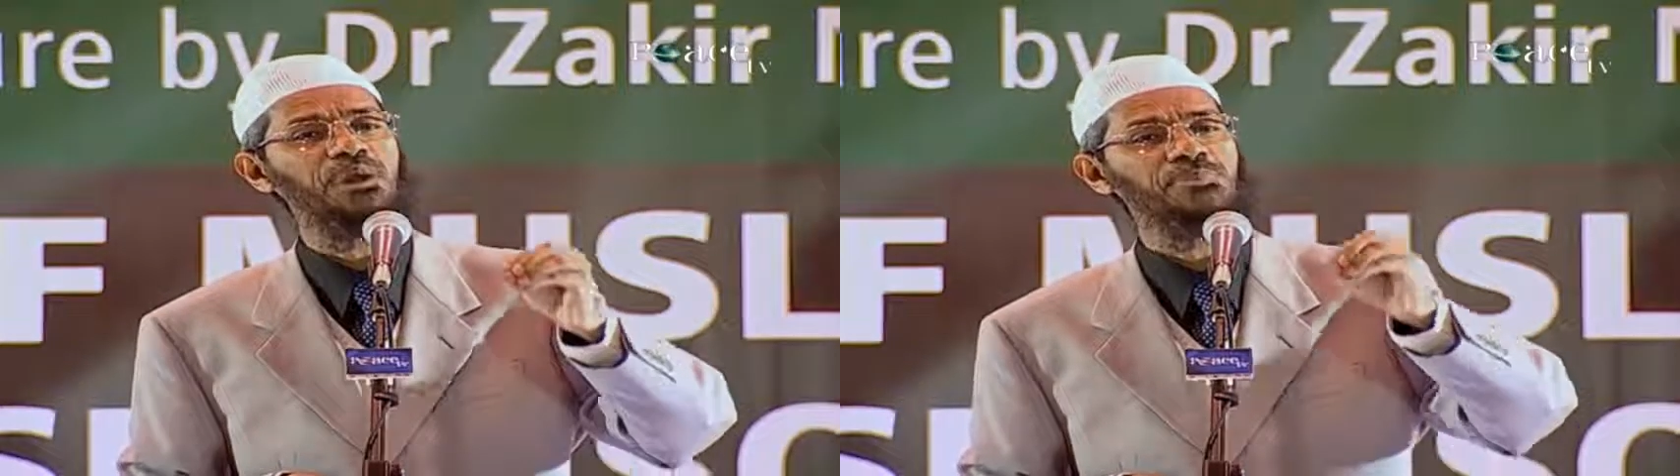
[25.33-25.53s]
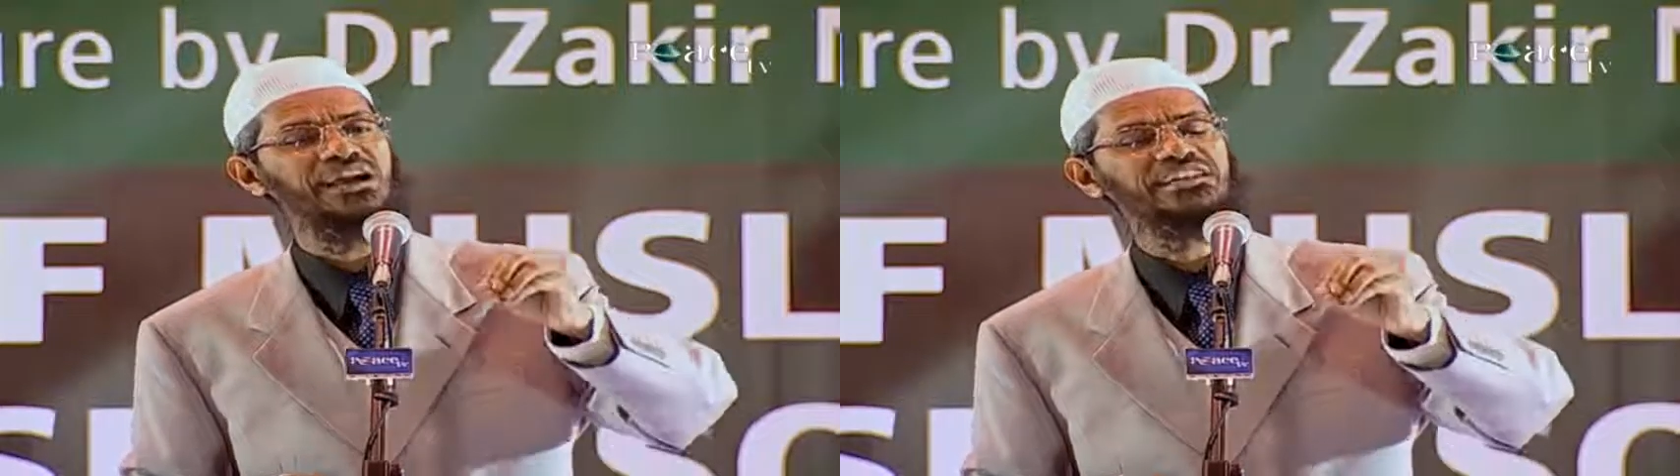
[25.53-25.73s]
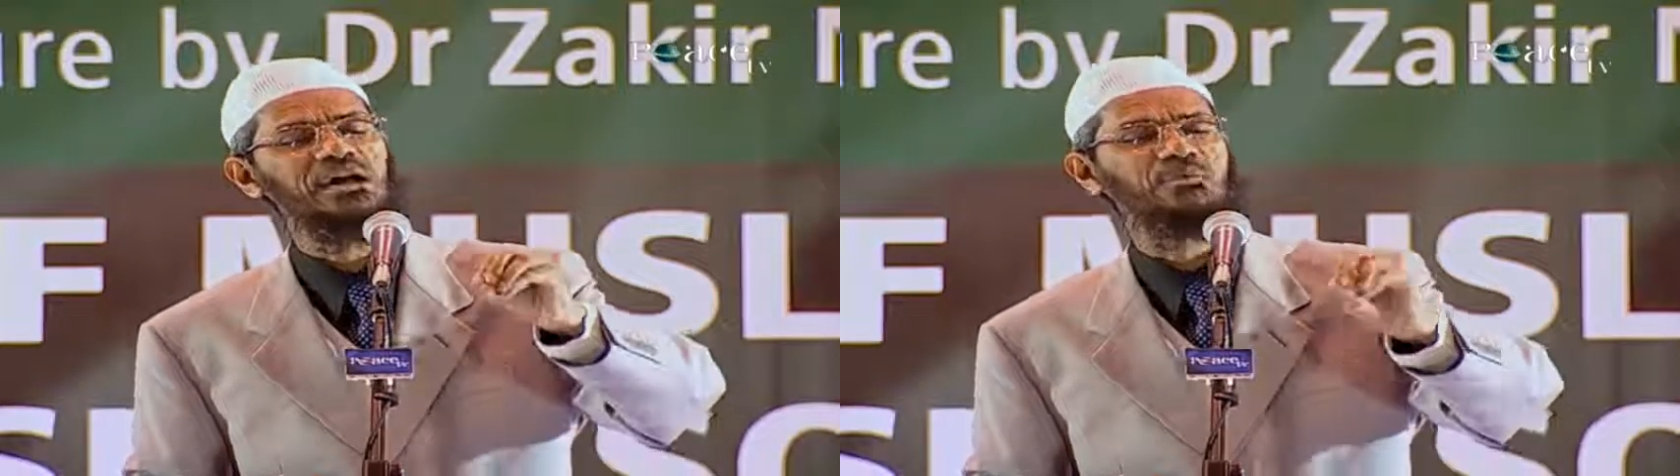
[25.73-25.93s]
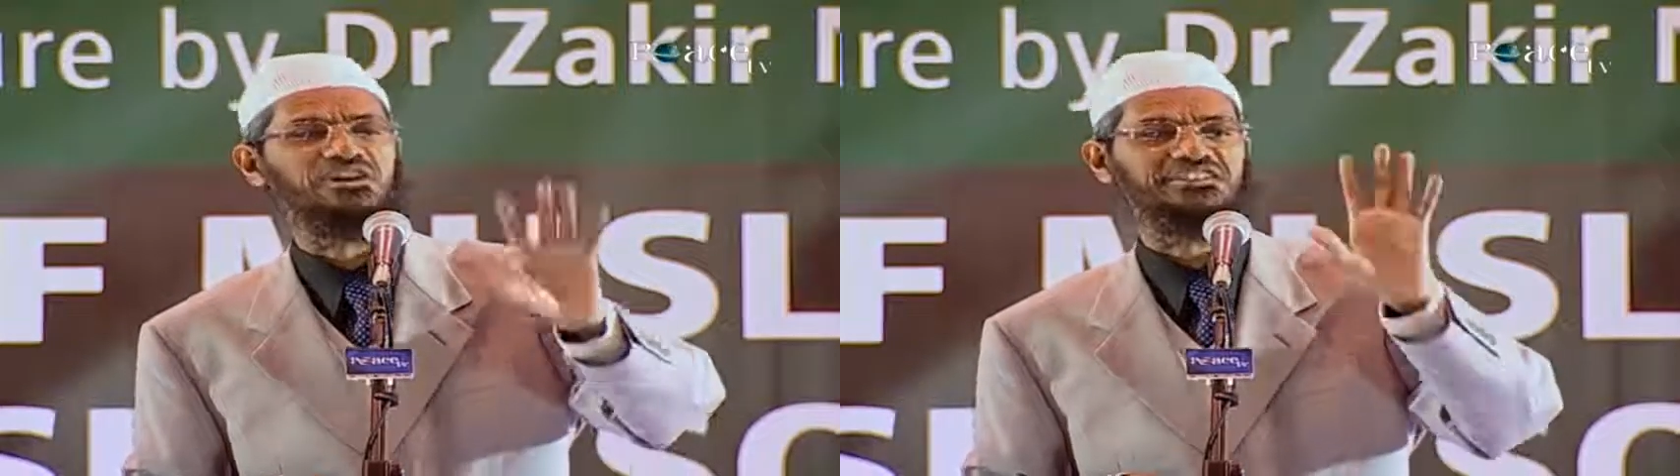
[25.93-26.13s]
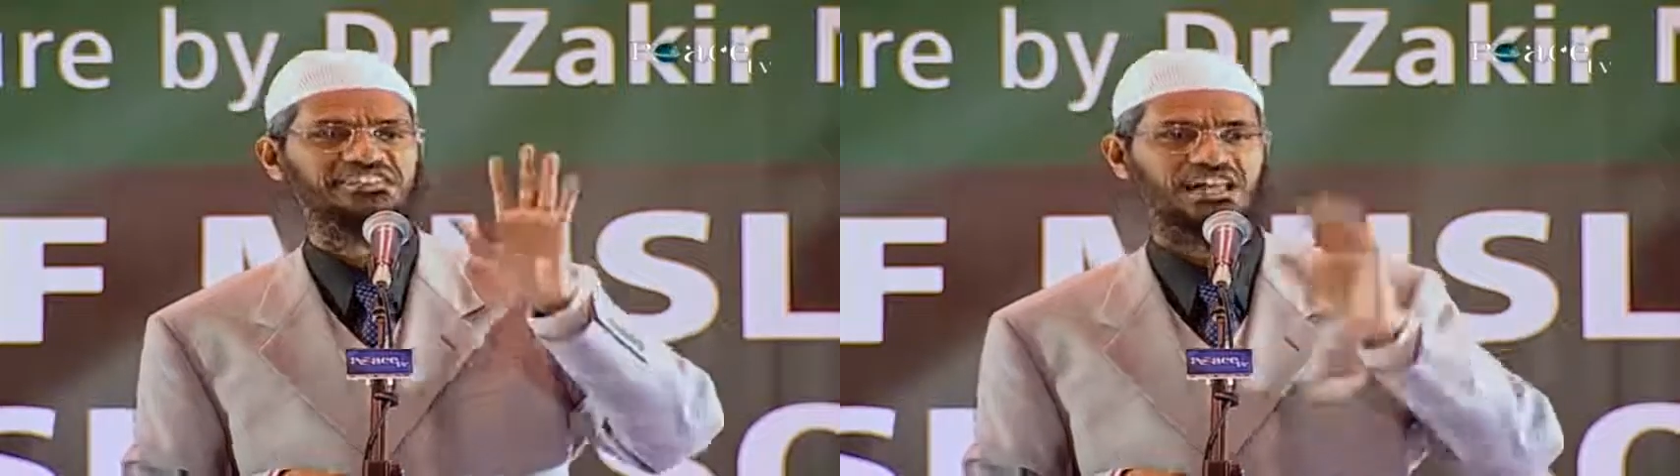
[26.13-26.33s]
propaganda about
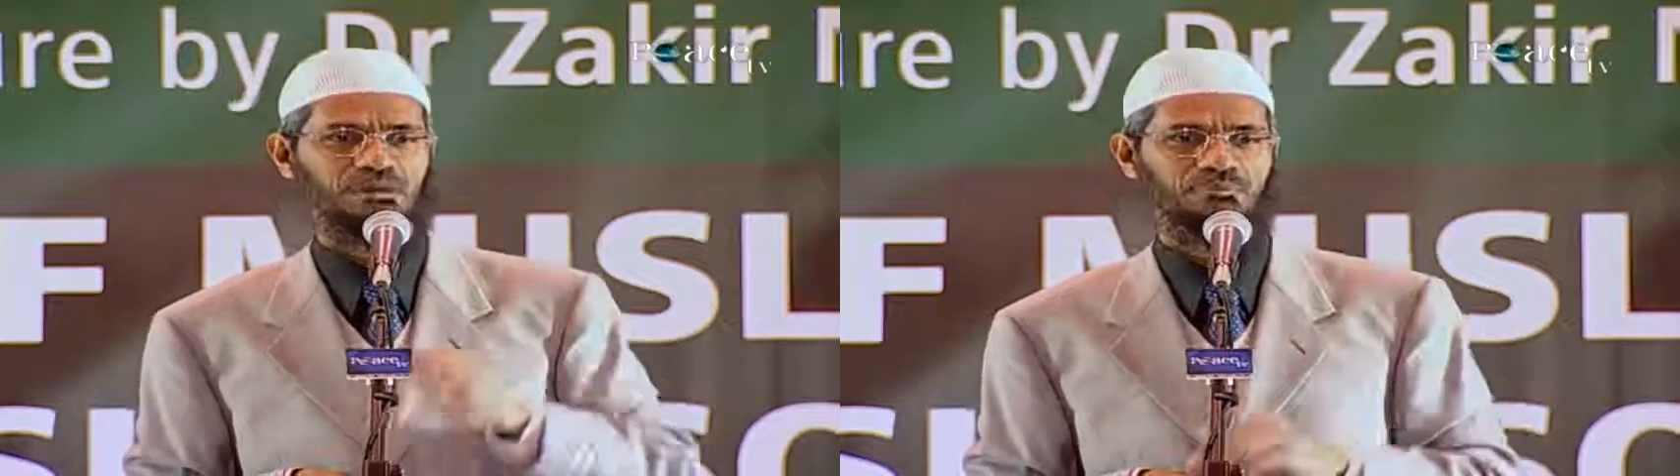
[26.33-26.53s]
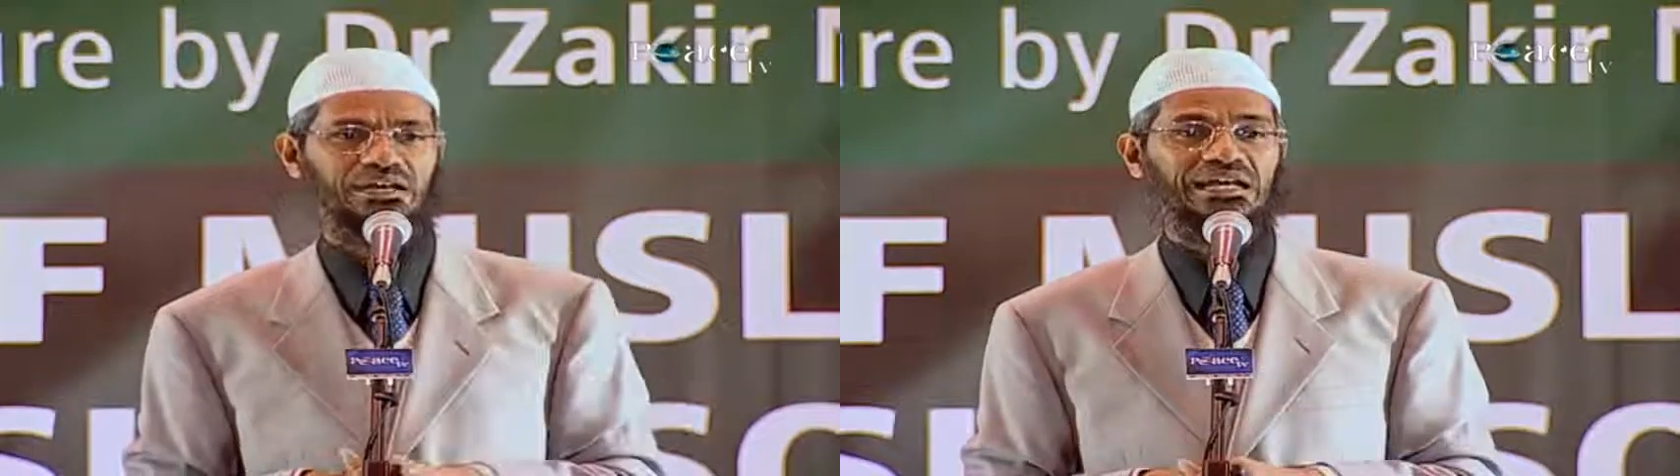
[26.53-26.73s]
Islam.